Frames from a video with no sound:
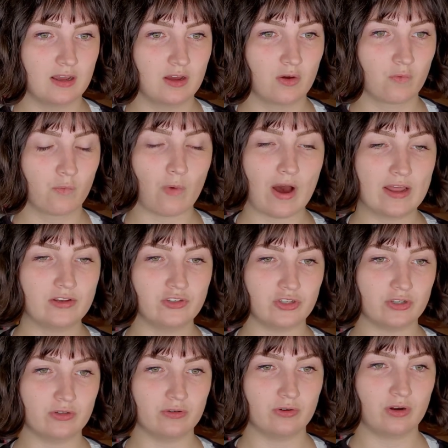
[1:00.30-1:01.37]
one
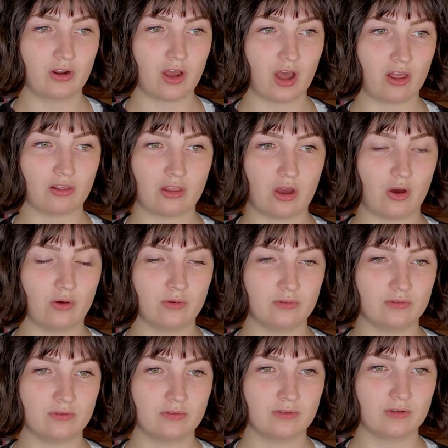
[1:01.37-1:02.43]
dude
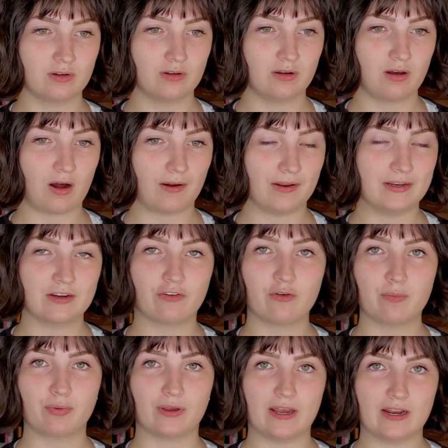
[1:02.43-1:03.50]
alone on a different
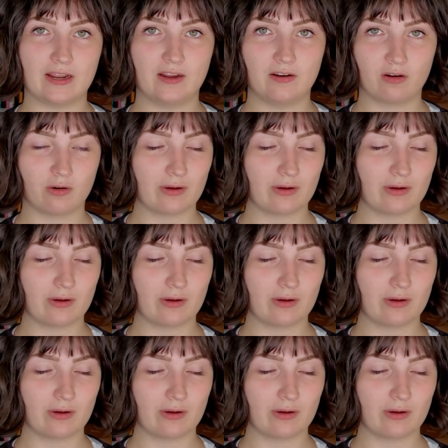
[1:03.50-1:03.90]
planet or